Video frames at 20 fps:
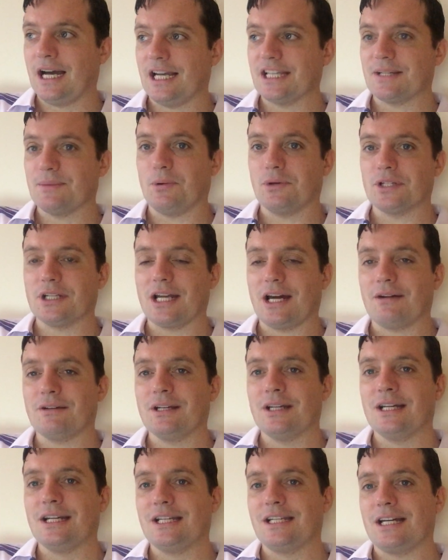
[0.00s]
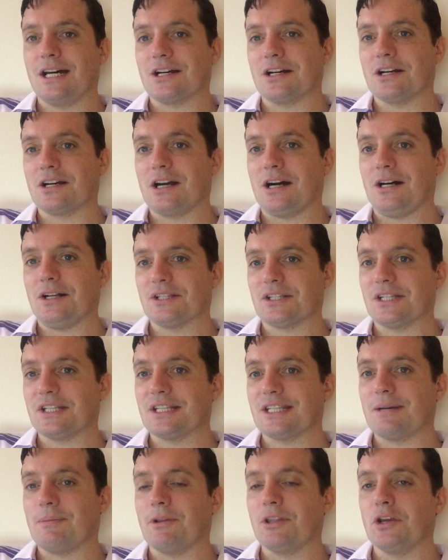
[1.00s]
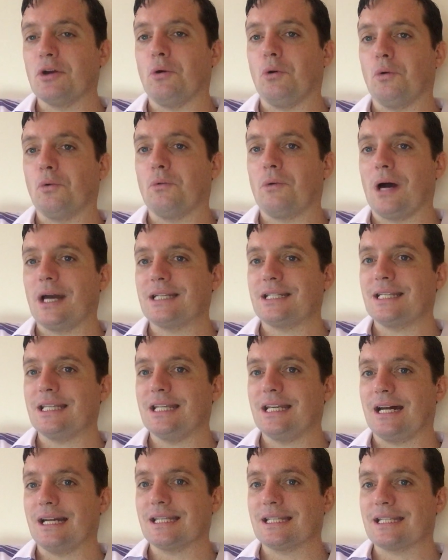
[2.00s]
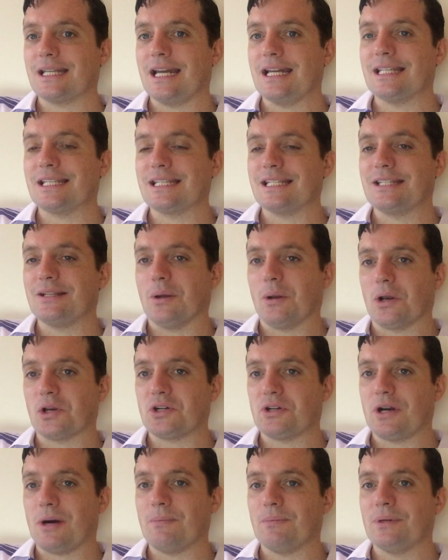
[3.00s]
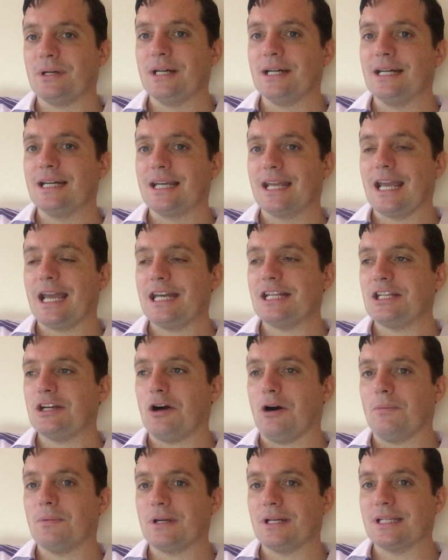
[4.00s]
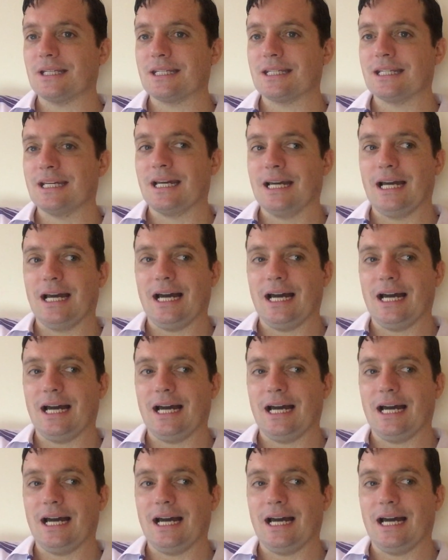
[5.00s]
As I pointed out, Tucker Carlson, some of the alt right in the United States, Donald Trump, Katie Hopkins,